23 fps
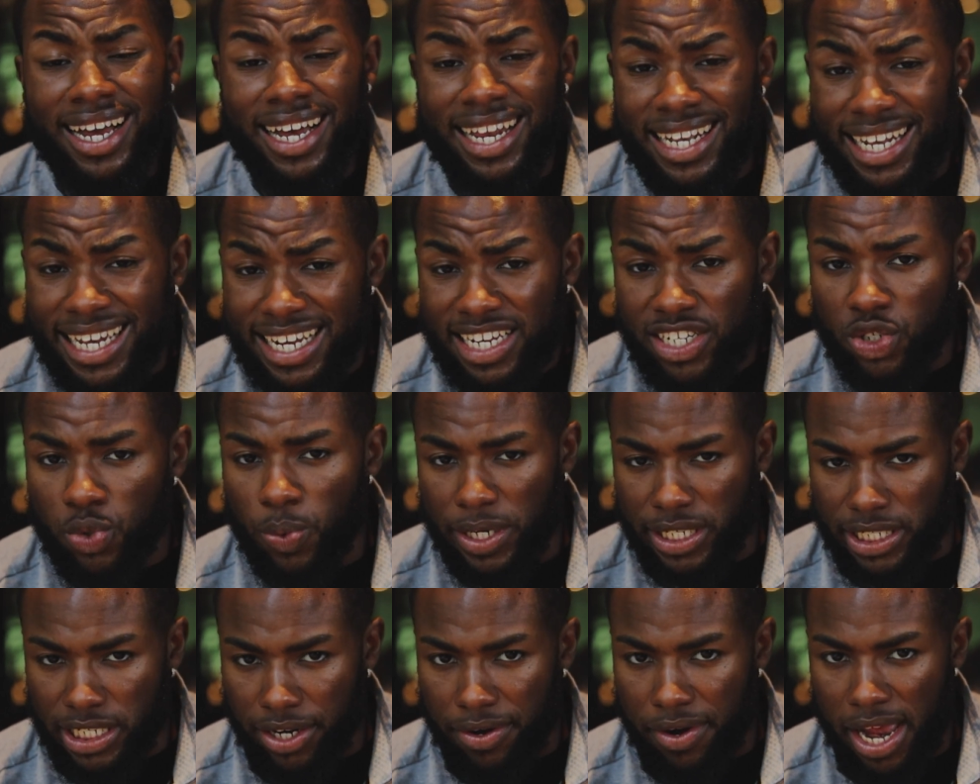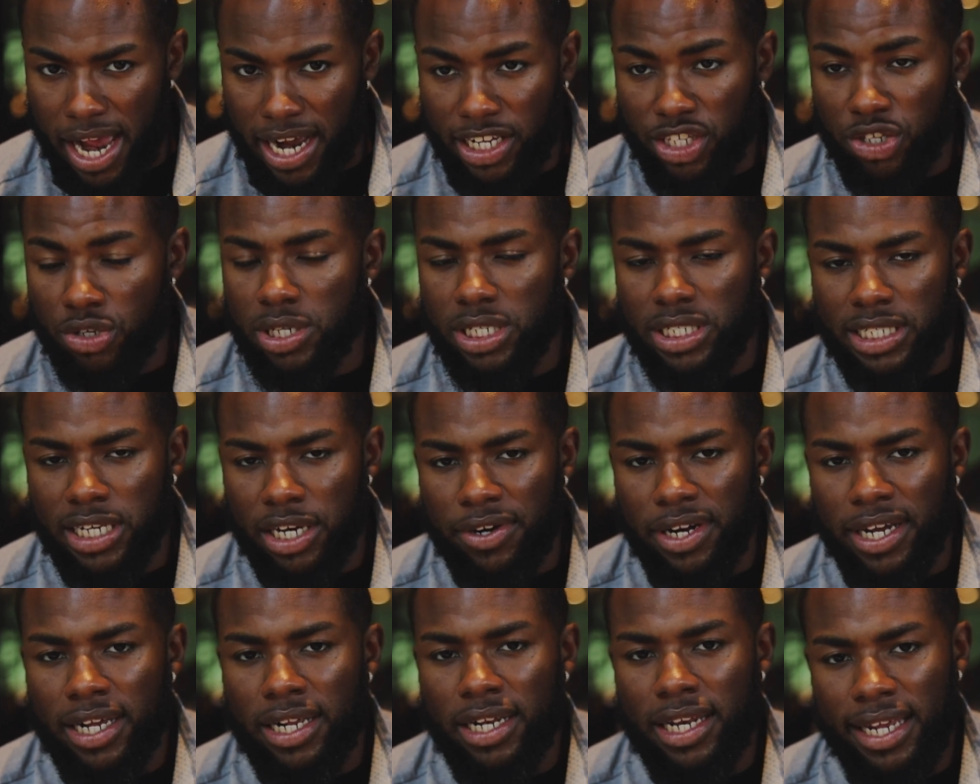Glazed with teriyaki. You can
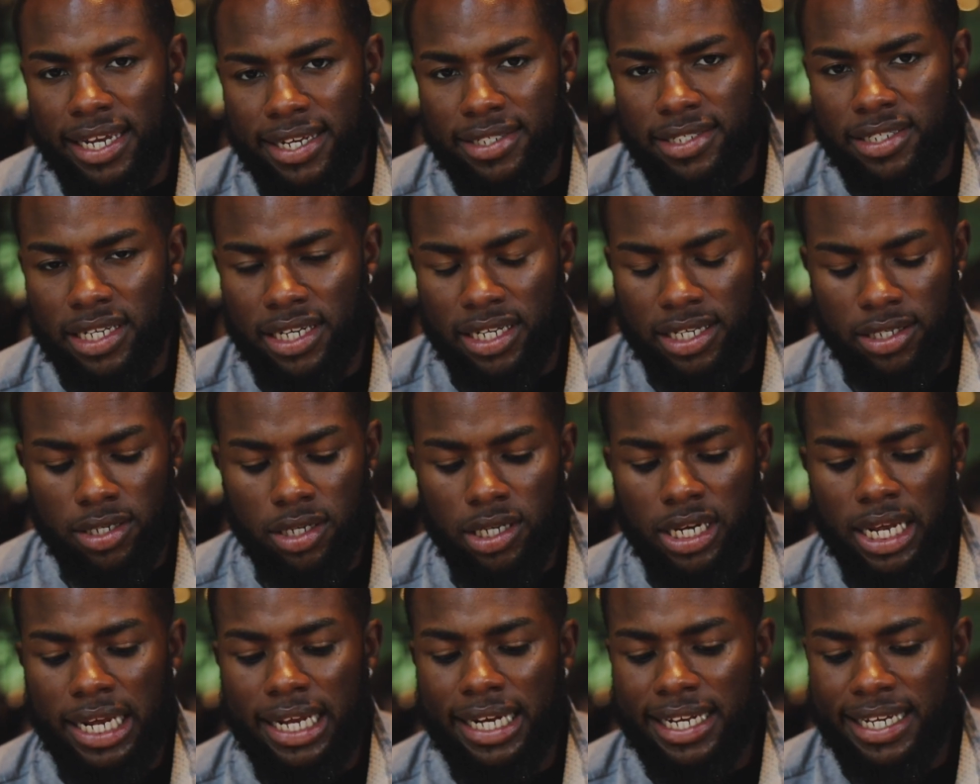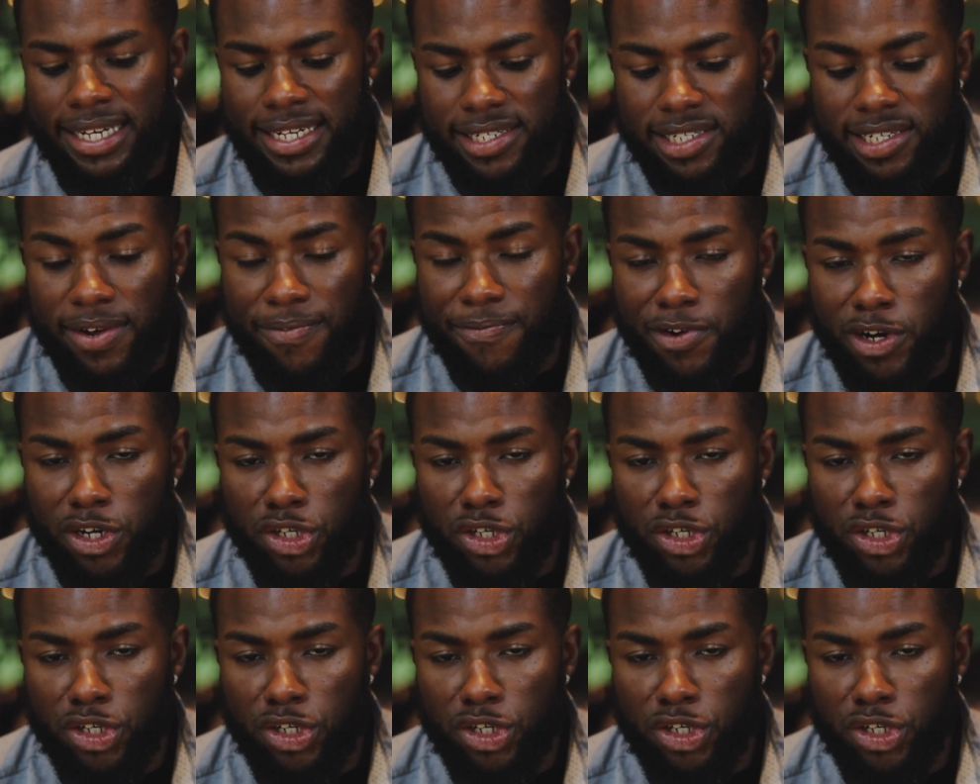tell they glazed it. They glazed it